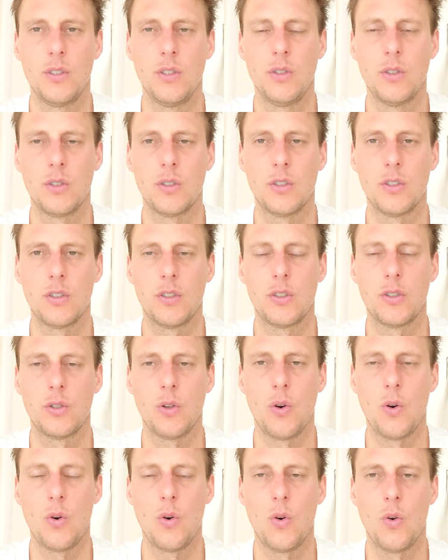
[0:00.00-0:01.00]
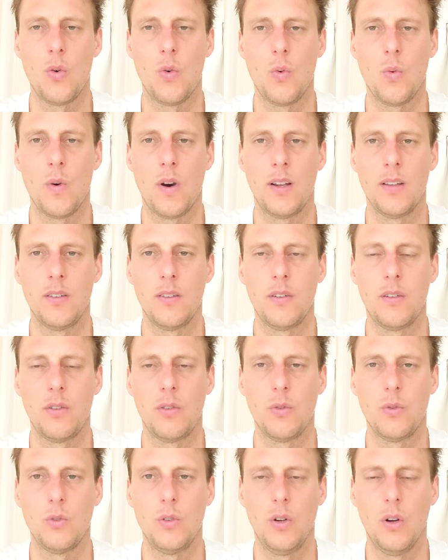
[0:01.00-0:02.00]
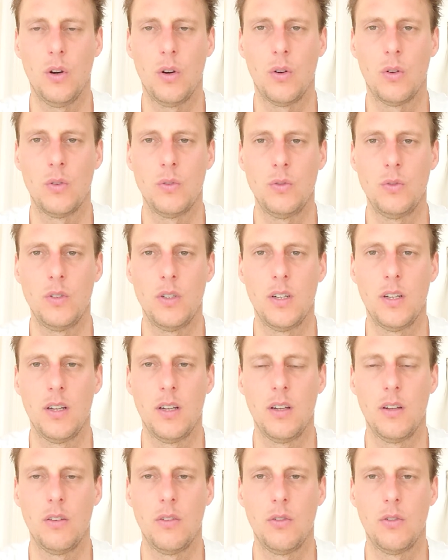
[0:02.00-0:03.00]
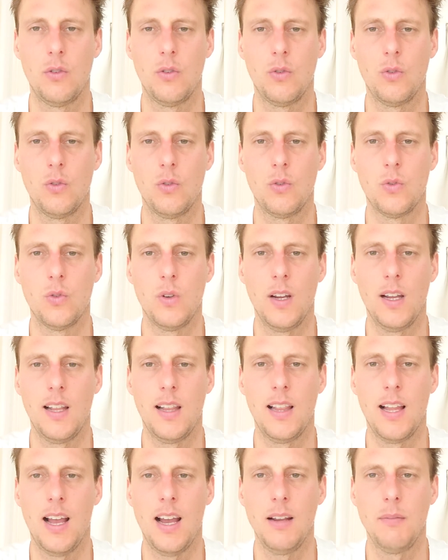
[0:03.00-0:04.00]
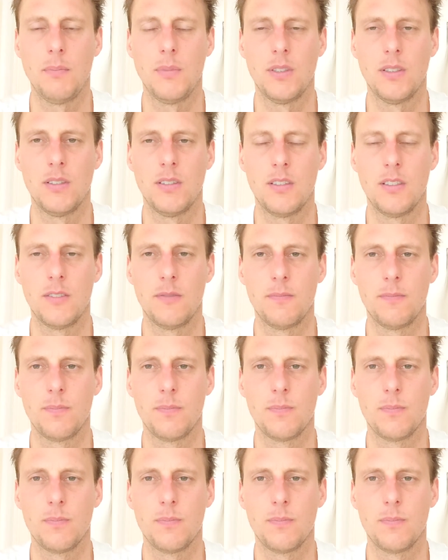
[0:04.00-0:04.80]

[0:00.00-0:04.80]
Your soul wants to go to enlightenment.